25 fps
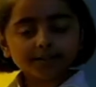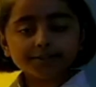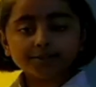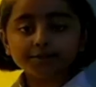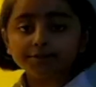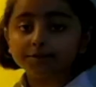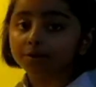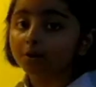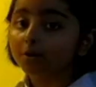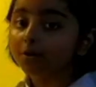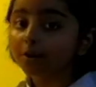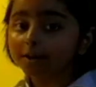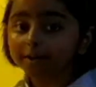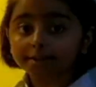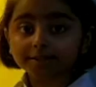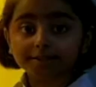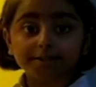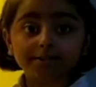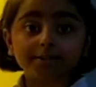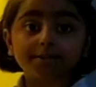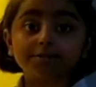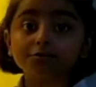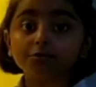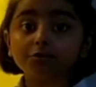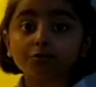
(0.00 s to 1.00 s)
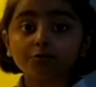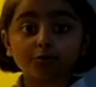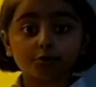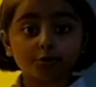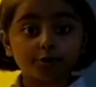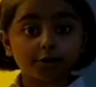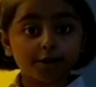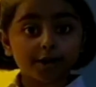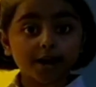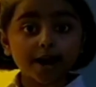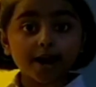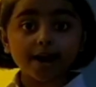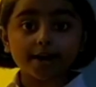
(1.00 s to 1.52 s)
It's so easy to
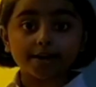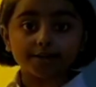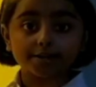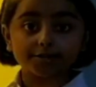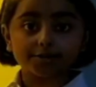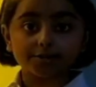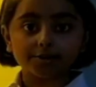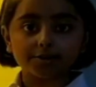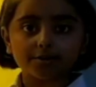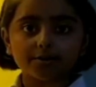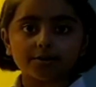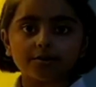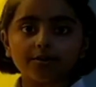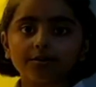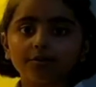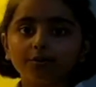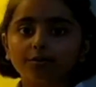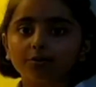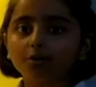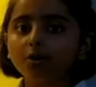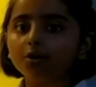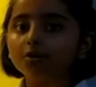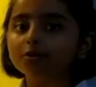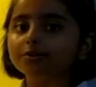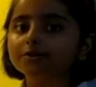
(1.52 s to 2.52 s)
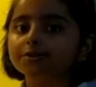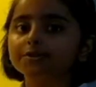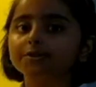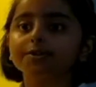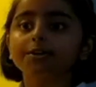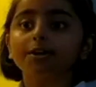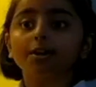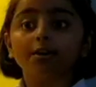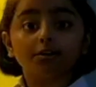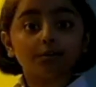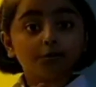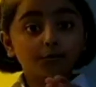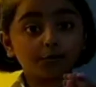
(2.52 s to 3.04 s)
create,
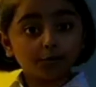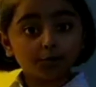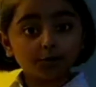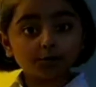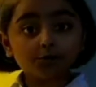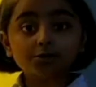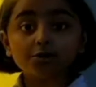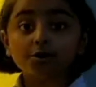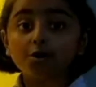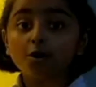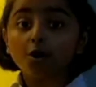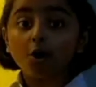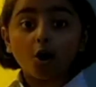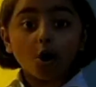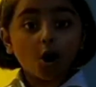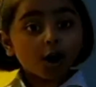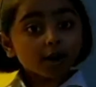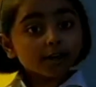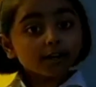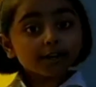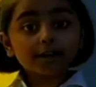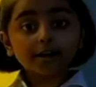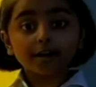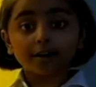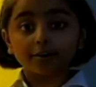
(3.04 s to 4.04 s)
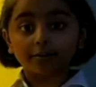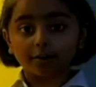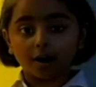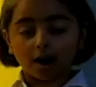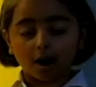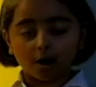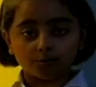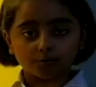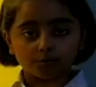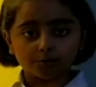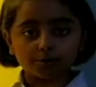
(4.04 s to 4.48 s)
looks good all year